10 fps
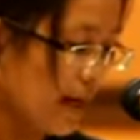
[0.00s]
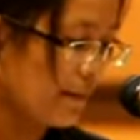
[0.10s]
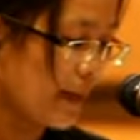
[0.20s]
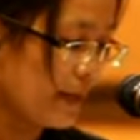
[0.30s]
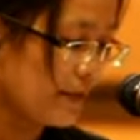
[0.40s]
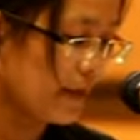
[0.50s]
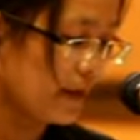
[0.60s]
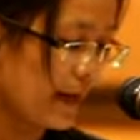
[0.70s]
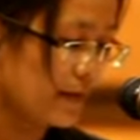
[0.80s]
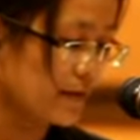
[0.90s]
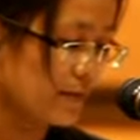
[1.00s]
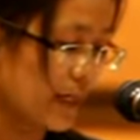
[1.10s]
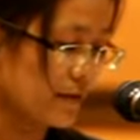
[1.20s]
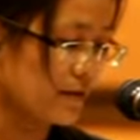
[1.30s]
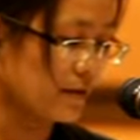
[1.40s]
join
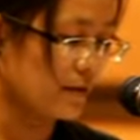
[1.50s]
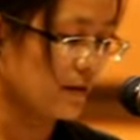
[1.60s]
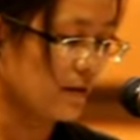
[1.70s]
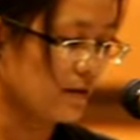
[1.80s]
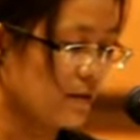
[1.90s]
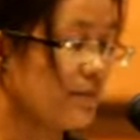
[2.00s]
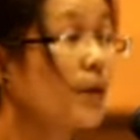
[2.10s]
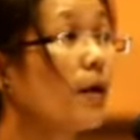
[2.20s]
any